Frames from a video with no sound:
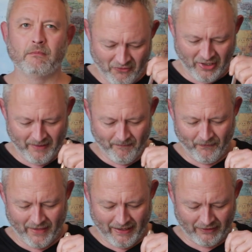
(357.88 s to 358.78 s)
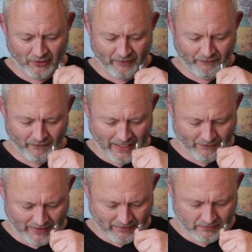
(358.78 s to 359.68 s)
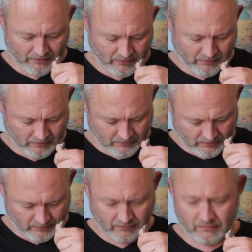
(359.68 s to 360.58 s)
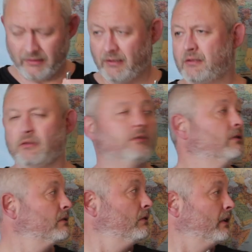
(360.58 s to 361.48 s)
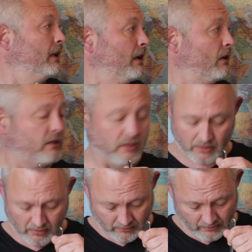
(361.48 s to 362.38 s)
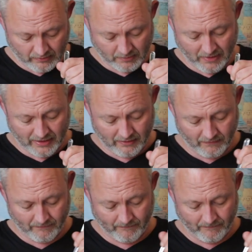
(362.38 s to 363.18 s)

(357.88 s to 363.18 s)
Right, that kind of flavour. Oh, I need to talk. Talking utter nonsense, man.